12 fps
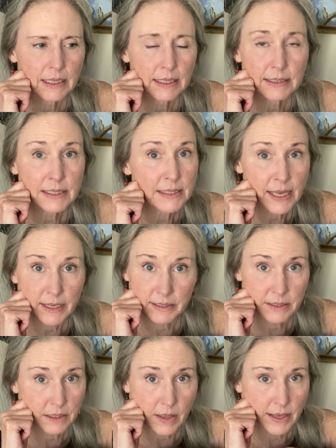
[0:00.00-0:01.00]
it just sat in
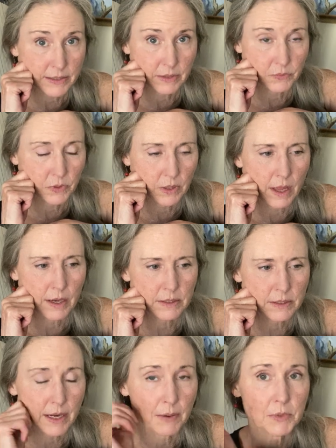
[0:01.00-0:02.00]
his closet for the
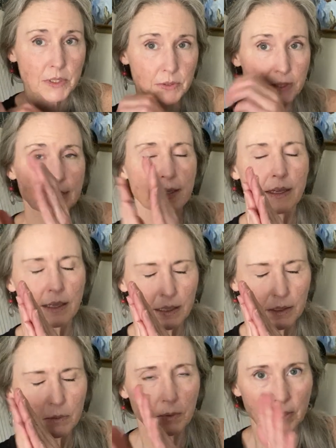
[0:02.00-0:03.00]
longest time, which is
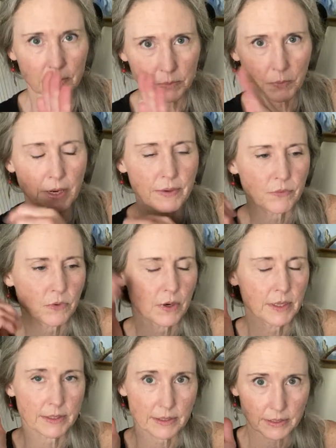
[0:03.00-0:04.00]
what I was praying for.
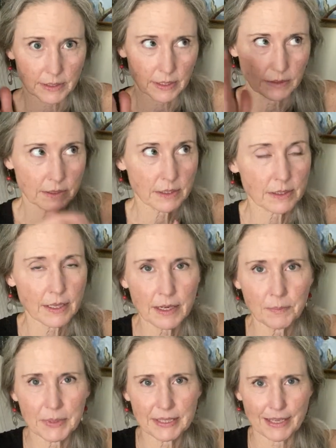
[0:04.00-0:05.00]
He's just like, just let
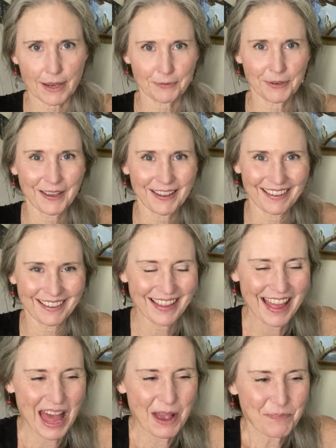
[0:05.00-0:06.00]
it be safe.
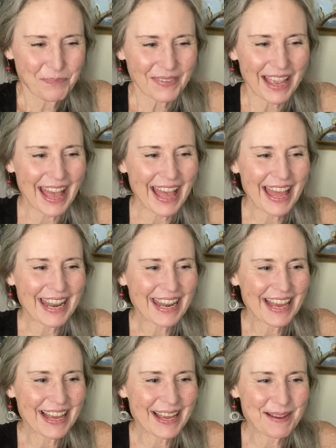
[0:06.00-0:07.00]

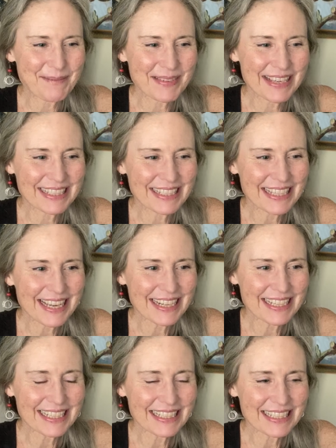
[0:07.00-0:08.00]
And he said
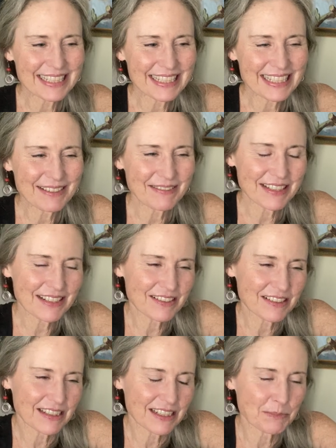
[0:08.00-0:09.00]
he was
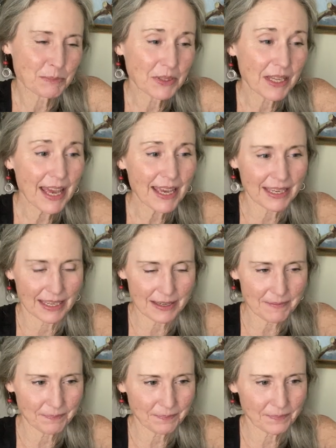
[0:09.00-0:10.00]
interested in playing
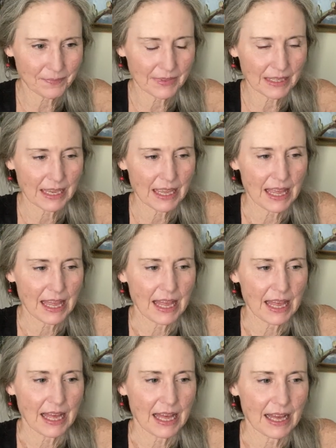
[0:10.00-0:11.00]
it,
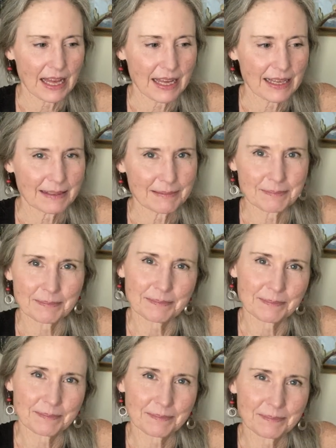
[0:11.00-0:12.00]

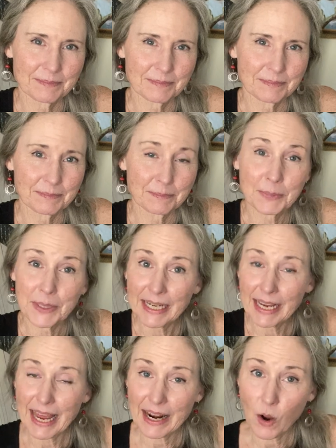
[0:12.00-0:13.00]
but
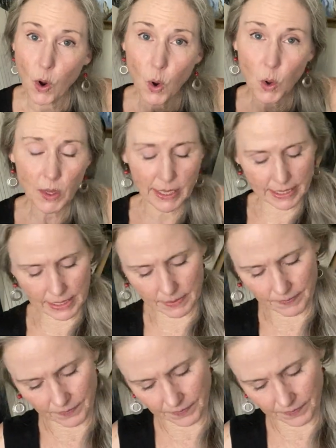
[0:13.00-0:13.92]
it had a hole in it.